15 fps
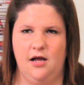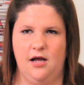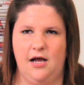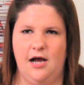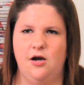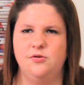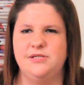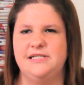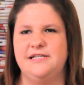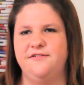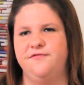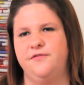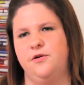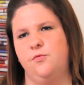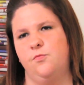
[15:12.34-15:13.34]
How
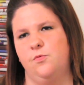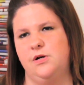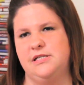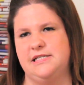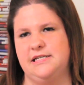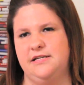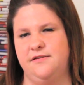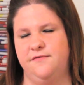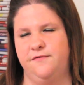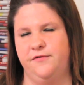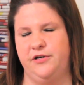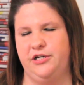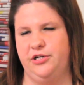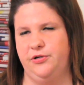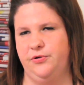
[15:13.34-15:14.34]
different was it for
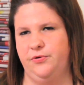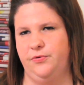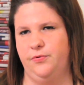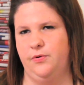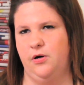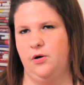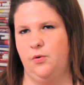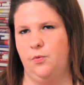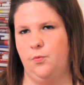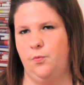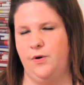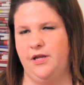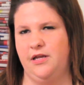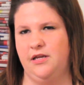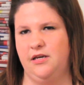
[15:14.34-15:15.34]
you
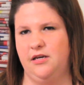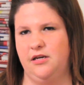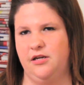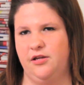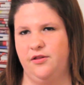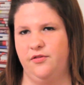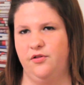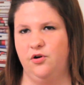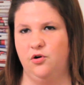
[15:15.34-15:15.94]
when the